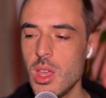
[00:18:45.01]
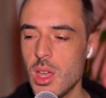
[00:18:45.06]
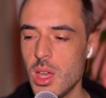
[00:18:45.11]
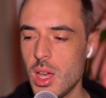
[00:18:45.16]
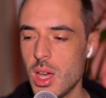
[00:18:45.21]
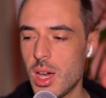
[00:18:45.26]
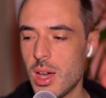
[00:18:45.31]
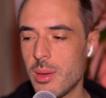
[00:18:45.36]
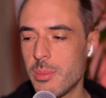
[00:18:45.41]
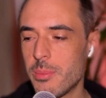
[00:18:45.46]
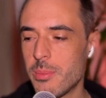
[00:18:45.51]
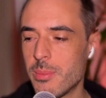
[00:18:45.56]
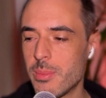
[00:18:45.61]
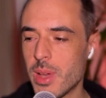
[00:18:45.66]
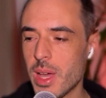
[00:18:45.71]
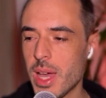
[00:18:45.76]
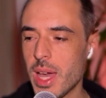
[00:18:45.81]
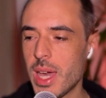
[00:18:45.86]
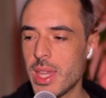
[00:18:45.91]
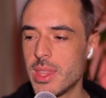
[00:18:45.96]

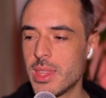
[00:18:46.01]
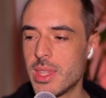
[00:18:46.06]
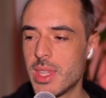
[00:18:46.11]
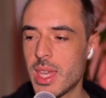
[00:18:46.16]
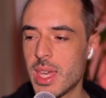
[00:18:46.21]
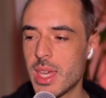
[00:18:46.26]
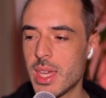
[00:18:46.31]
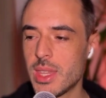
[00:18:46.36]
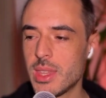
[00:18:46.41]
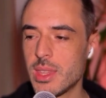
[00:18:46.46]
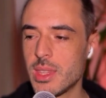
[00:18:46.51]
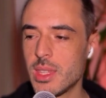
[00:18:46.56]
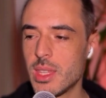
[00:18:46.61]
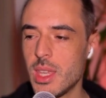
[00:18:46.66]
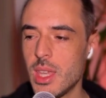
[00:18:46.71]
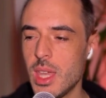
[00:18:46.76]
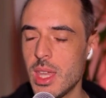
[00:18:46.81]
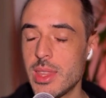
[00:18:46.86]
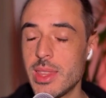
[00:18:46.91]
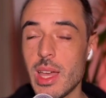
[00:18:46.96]
And then
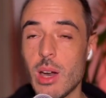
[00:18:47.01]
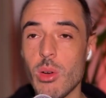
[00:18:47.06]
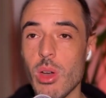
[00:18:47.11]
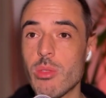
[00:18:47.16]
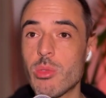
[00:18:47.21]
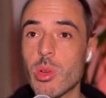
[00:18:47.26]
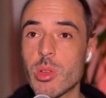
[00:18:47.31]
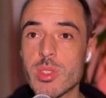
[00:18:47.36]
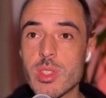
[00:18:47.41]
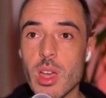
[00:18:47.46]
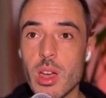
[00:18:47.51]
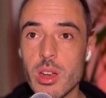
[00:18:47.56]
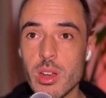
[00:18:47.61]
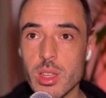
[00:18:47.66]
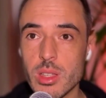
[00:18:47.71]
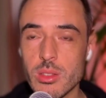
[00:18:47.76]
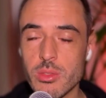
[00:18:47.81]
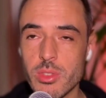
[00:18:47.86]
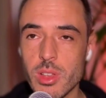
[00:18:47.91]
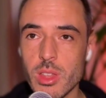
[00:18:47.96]
now everyone's hiring
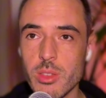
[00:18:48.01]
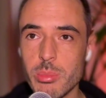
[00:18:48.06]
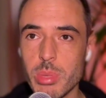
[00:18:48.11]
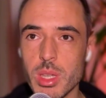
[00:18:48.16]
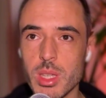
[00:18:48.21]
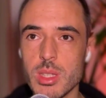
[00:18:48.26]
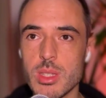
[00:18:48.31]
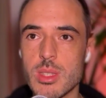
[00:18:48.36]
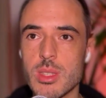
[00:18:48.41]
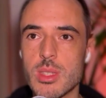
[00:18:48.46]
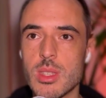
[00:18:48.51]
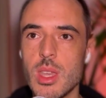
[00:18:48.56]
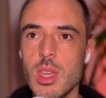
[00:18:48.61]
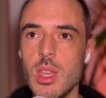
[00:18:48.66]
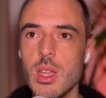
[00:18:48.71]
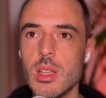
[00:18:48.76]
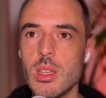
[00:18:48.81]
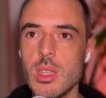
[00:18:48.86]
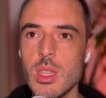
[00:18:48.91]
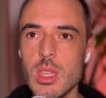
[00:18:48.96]
in the Philippines.
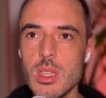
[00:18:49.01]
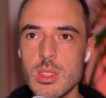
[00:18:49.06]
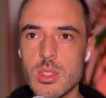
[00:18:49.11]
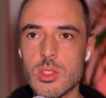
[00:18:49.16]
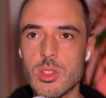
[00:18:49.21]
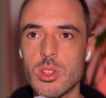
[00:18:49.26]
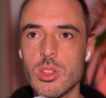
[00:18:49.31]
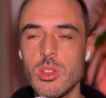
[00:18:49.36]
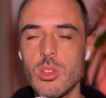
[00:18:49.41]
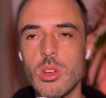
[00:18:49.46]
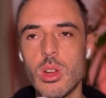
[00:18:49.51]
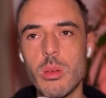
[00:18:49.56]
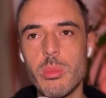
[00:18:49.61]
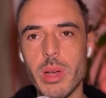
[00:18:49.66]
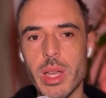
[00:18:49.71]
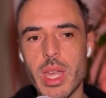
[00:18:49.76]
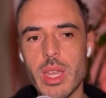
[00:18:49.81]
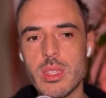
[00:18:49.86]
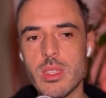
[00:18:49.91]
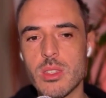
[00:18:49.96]
Eastern Europe, I
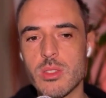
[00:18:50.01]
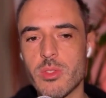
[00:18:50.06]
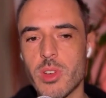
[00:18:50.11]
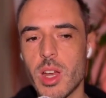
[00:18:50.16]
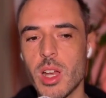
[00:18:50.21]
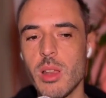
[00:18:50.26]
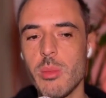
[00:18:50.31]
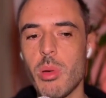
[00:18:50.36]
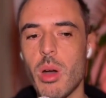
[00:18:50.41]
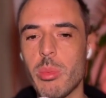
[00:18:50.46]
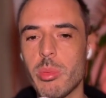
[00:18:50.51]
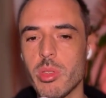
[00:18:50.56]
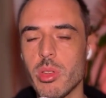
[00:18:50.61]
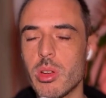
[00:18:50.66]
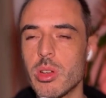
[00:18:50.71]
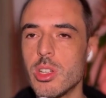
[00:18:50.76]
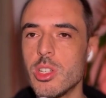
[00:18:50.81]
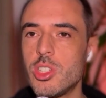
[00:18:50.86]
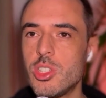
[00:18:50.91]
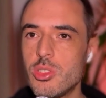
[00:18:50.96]
guess, is fairly popular,
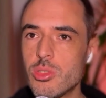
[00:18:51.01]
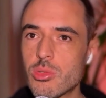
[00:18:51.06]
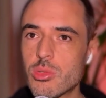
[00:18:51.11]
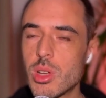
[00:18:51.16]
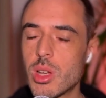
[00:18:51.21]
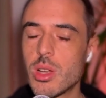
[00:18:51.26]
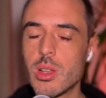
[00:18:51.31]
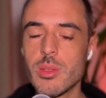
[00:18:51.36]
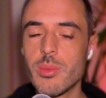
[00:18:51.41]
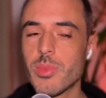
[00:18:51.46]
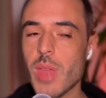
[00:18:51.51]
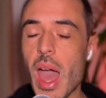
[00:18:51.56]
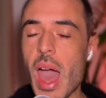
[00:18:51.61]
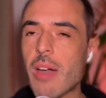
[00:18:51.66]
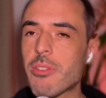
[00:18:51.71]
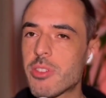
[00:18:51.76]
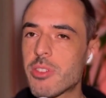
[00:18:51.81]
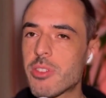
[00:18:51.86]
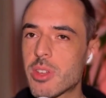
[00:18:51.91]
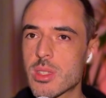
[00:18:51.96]
and
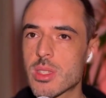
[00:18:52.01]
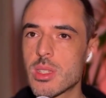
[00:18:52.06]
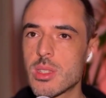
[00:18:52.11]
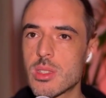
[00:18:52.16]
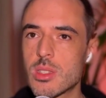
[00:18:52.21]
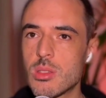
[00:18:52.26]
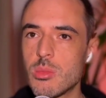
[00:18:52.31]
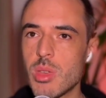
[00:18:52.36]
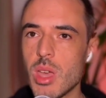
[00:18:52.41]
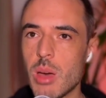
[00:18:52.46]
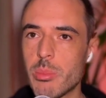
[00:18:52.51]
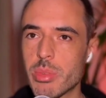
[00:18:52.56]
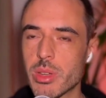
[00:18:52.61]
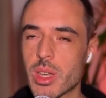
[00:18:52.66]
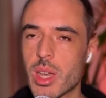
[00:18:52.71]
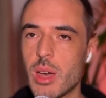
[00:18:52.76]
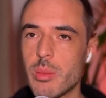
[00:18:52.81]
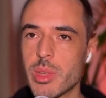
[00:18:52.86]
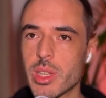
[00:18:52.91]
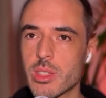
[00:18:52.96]
Africa seems to be up and
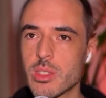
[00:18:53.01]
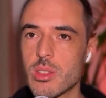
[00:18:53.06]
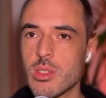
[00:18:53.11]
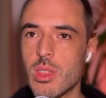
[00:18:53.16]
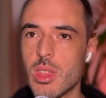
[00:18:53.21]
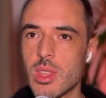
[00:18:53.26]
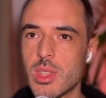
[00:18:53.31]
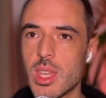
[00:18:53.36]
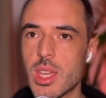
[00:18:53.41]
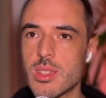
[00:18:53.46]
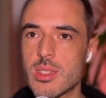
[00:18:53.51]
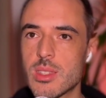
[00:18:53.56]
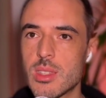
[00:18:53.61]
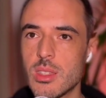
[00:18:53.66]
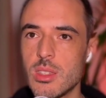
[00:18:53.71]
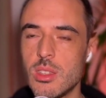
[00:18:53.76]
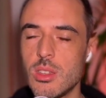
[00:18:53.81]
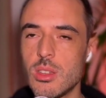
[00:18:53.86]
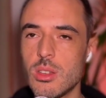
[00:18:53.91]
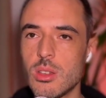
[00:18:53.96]
coming. Do you think that's the
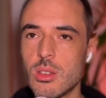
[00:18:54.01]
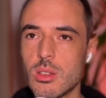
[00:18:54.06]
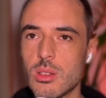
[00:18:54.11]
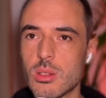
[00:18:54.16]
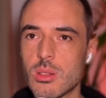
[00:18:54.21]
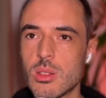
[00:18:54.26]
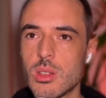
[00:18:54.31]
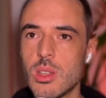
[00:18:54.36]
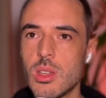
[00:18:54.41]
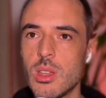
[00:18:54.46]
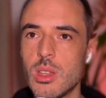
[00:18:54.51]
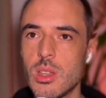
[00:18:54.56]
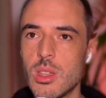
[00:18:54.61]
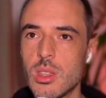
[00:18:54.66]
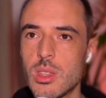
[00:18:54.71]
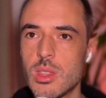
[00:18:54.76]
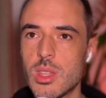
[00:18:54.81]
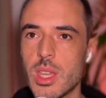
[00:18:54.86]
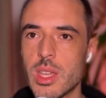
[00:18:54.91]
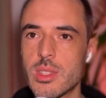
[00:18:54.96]
new
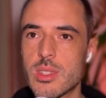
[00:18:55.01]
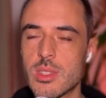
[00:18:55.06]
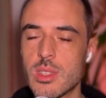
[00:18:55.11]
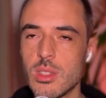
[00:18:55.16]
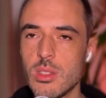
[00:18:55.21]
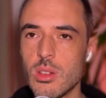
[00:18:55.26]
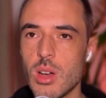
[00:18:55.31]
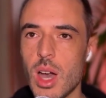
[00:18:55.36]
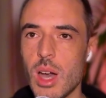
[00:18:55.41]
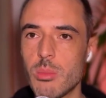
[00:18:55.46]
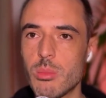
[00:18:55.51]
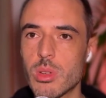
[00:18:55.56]
hub?